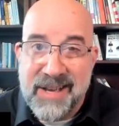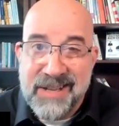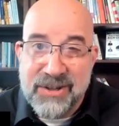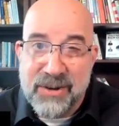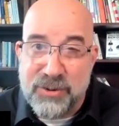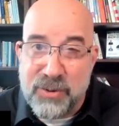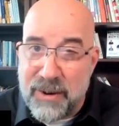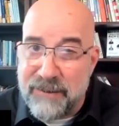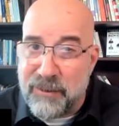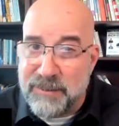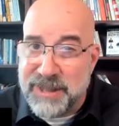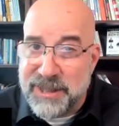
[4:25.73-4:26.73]
So drawing
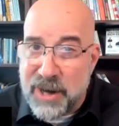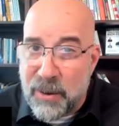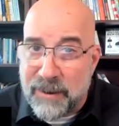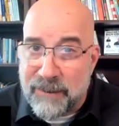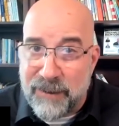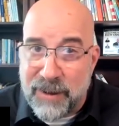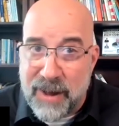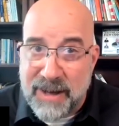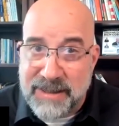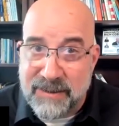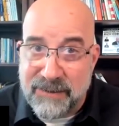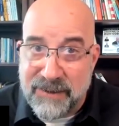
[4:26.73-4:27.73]
from stoic
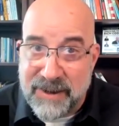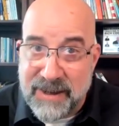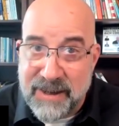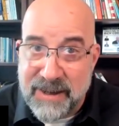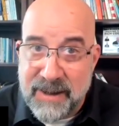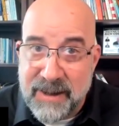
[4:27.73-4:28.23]
philosophy,